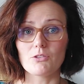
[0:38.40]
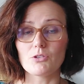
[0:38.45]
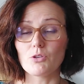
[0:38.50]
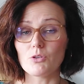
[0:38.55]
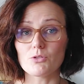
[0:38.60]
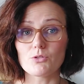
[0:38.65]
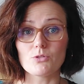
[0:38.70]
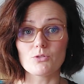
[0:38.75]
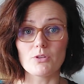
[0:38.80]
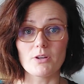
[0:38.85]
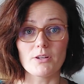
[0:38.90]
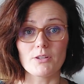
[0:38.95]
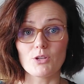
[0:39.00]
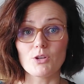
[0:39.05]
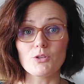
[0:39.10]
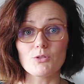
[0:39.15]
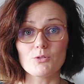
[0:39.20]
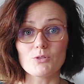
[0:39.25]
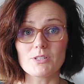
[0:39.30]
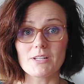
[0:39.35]
your
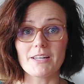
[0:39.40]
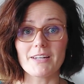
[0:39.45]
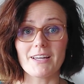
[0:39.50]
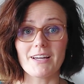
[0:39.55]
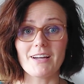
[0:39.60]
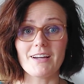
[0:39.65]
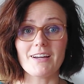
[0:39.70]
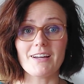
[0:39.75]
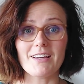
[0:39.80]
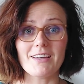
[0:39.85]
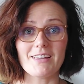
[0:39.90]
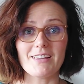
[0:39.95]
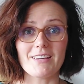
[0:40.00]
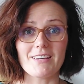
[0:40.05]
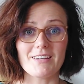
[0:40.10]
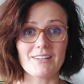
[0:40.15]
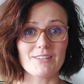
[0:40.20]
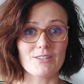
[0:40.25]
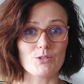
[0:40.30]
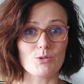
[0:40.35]
newsletter
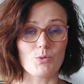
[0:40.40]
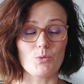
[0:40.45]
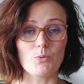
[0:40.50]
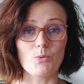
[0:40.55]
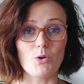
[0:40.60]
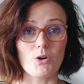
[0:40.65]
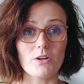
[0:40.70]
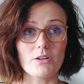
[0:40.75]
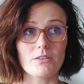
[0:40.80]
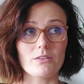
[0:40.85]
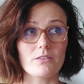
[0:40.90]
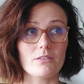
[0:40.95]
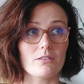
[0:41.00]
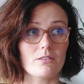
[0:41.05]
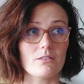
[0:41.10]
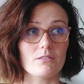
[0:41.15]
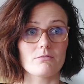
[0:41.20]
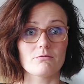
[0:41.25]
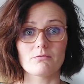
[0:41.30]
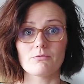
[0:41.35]
is worth
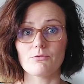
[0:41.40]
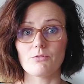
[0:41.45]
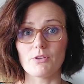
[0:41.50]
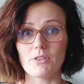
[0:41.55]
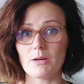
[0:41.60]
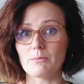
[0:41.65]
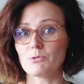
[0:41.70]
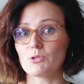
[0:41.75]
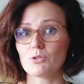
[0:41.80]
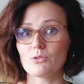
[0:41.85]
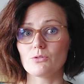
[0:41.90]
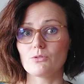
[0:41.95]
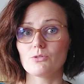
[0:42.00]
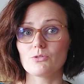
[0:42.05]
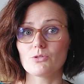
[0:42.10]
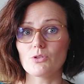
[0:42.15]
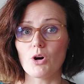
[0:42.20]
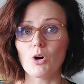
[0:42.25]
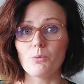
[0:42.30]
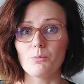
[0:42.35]
for them
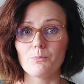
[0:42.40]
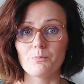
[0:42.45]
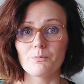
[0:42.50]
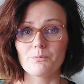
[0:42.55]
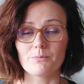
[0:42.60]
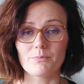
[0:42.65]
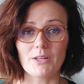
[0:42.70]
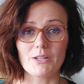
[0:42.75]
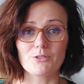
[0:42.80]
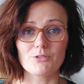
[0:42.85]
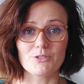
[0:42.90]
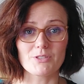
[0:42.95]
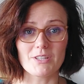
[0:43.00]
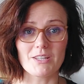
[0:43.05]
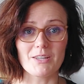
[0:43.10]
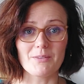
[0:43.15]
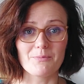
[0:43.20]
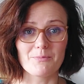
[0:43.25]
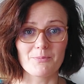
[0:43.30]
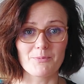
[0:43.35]
to open and to
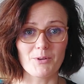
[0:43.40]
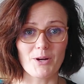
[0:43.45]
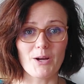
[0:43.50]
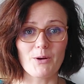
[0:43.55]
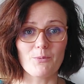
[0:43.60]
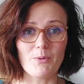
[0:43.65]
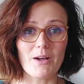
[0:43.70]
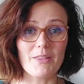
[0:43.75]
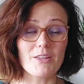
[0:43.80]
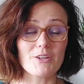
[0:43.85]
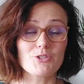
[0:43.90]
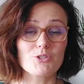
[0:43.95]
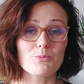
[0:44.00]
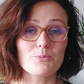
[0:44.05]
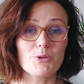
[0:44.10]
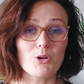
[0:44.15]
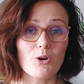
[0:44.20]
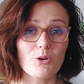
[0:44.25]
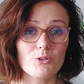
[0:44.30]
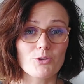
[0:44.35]
see, right? Why they
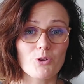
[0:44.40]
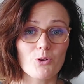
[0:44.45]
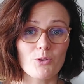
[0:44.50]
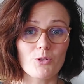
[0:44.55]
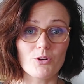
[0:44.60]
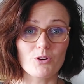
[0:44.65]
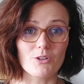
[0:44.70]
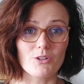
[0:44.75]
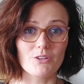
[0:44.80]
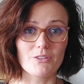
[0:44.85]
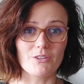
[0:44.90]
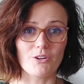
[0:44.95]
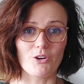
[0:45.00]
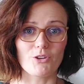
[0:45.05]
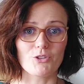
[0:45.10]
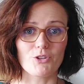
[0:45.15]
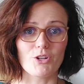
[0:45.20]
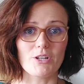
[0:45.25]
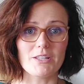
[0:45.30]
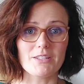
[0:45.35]
should be on your
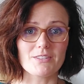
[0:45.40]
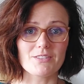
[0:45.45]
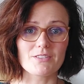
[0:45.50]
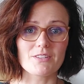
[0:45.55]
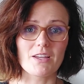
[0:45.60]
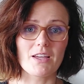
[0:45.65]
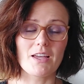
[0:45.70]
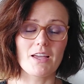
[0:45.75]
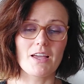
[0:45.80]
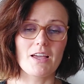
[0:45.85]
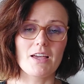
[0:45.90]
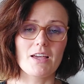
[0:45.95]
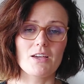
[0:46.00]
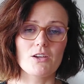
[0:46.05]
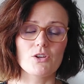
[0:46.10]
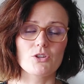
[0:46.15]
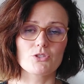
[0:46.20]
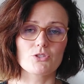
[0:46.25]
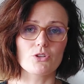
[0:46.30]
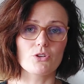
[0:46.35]
list.
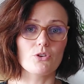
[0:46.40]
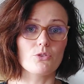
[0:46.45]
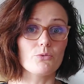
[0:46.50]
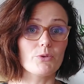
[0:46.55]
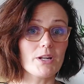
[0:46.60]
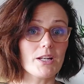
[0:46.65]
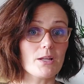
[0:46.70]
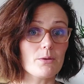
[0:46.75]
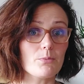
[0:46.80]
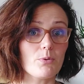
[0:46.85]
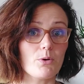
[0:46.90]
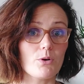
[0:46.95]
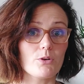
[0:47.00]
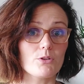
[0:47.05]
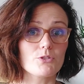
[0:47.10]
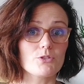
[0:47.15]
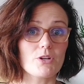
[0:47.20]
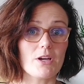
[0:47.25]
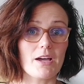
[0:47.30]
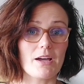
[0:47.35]
So really
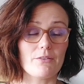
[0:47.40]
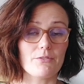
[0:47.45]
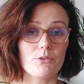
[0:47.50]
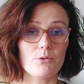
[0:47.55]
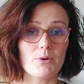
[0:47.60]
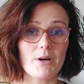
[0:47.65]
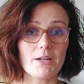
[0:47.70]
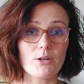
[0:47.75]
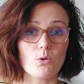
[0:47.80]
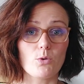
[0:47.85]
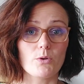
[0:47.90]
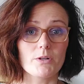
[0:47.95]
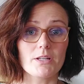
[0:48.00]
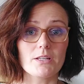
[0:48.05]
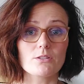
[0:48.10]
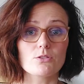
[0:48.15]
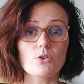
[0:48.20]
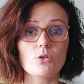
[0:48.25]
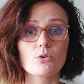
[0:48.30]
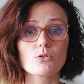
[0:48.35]
important to have the right
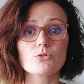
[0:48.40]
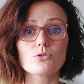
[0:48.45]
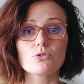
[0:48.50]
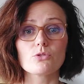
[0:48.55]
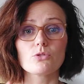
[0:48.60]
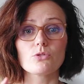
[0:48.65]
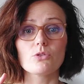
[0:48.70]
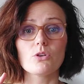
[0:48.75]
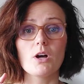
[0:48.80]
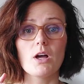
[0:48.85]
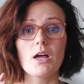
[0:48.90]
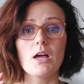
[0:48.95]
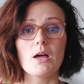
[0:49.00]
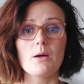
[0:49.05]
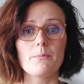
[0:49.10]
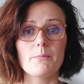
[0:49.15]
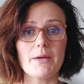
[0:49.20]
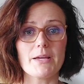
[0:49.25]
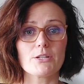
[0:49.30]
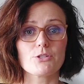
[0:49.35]
audience. Also,
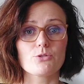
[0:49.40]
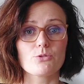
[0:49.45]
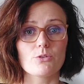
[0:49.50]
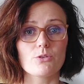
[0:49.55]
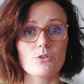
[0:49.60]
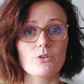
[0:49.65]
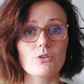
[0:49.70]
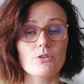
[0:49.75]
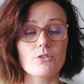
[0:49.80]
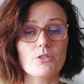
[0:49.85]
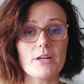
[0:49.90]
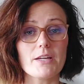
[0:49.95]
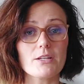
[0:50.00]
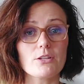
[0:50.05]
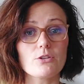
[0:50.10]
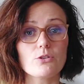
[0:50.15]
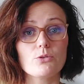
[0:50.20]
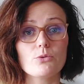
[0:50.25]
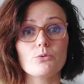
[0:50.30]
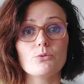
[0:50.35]
make sure
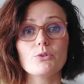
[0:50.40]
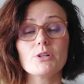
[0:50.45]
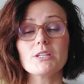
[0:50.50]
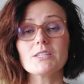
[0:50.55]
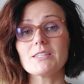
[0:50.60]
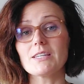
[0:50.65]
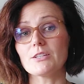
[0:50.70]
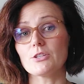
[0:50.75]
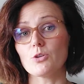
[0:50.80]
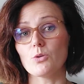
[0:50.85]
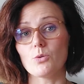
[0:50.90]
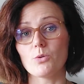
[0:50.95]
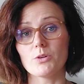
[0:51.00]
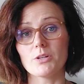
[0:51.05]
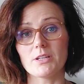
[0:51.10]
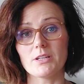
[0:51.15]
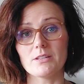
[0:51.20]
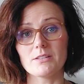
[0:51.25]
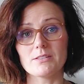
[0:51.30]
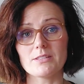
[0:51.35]
that you reset your
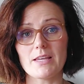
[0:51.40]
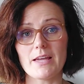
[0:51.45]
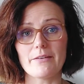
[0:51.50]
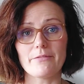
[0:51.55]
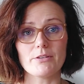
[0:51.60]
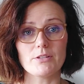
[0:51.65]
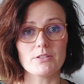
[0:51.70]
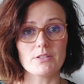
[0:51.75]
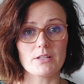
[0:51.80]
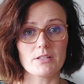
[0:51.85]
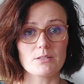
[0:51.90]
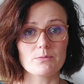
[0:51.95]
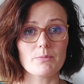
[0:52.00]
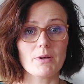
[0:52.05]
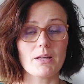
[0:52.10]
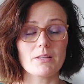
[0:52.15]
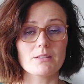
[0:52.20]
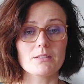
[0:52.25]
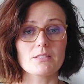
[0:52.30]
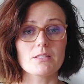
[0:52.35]
audience every 6
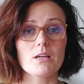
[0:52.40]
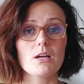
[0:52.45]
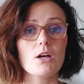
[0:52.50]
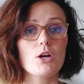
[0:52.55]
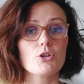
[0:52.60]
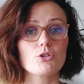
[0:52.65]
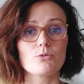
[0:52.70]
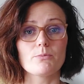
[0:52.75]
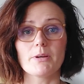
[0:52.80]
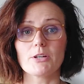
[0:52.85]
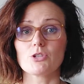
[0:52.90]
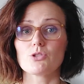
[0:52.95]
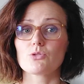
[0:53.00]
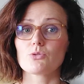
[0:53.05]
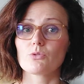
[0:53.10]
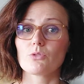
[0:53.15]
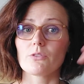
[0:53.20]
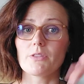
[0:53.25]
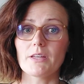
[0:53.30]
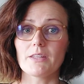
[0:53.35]
months to make
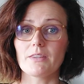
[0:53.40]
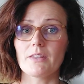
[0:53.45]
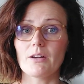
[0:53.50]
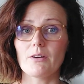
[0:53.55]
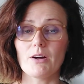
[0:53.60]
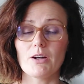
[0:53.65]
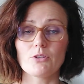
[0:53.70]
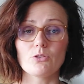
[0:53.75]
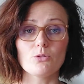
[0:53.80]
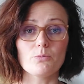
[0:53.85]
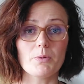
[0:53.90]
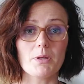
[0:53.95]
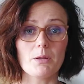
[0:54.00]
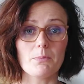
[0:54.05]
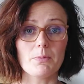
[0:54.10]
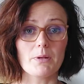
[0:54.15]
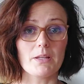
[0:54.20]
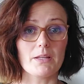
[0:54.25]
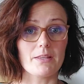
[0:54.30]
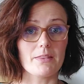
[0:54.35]
sure that there are no
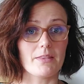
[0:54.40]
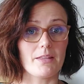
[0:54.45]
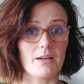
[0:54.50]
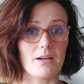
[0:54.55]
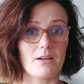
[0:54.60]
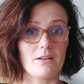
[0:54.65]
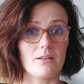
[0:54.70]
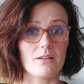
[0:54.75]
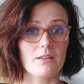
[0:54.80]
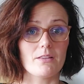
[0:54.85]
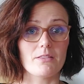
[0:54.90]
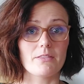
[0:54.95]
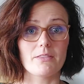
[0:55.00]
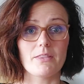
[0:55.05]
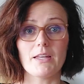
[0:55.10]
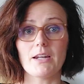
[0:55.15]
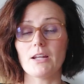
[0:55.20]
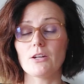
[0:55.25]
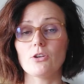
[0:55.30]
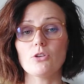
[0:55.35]
people in there
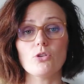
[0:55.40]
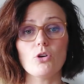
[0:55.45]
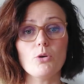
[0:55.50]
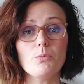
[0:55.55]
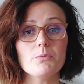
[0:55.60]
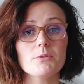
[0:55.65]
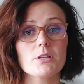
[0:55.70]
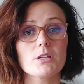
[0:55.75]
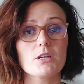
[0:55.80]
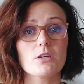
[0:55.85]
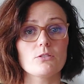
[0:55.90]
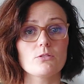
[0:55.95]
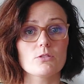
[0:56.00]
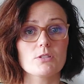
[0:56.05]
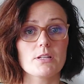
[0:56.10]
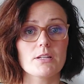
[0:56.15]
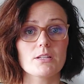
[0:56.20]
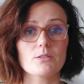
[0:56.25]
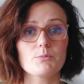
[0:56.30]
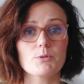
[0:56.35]
that are not opening your
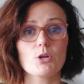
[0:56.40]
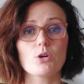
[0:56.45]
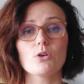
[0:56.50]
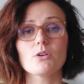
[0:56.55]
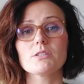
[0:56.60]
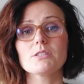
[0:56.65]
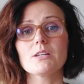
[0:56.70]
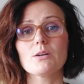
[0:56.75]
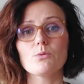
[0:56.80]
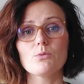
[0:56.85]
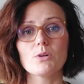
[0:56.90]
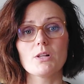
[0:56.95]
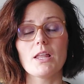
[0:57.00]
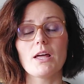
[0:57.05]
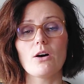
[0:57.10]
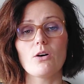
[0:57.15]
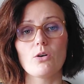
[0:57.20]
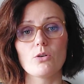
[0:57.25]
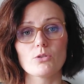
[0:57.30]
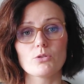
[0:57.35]
newsletters, because that will
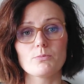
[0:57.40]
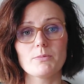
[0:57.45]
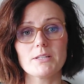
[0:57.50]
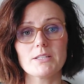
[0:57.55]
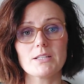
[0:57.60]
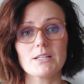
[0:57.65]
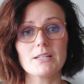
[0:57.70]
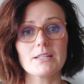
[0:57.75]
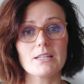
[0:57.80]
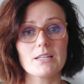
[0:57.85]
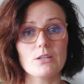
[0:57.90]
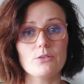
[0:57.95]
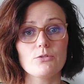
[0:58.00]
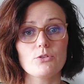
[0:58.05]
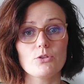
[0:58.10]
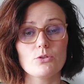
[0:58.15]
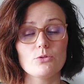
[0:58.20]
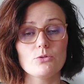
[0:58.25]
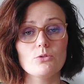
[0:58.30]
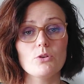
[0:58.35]
automatically give
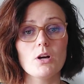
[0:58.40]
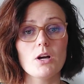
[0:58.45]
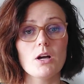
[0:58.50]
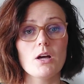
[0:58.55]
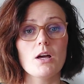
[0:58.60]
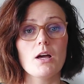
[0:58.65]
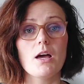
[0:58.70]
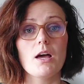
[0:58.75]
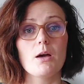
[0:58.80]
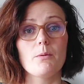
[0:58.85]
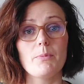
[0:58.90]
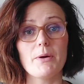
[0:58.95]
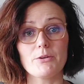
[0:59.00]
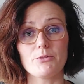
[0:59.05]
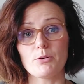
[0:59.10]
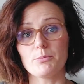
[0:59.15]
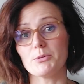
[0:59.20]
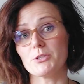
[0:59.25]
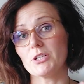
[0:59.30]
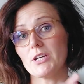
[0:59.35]
you a
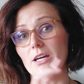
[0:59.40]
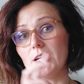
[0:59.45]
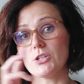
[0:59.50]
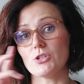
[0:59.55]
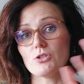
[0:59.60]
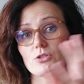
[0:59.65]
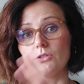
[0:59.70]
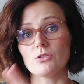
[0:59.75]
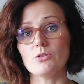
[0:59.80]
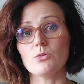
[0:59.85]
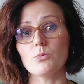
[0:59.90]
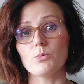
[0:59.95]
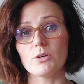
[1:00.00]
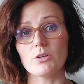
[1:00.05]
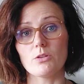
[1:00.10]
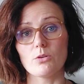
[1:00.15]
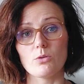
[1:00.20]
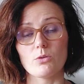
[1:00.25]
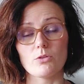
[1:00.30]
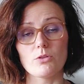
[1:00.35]
bad reputation
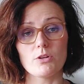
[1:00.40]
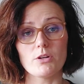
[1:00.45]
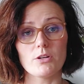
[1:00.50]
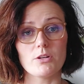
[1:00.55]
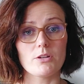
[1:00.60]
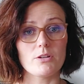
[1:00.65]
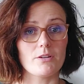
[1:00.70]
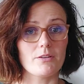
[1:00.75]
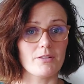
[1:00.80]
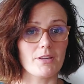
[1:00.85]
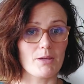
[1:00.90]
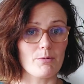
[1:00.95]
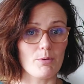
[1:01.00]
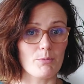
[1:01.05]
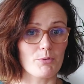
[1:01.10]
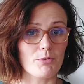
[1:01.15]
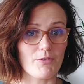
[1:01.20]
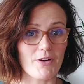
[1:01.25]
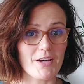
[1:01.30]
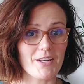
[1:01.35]
with all the
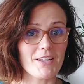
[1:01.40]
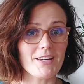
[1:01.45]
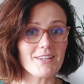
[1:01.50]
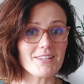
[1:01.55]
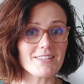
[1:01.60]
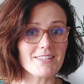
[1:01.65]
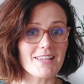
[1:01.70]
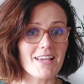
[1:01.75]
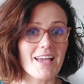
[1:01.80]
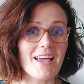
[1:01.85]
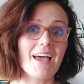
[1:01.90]
email providers,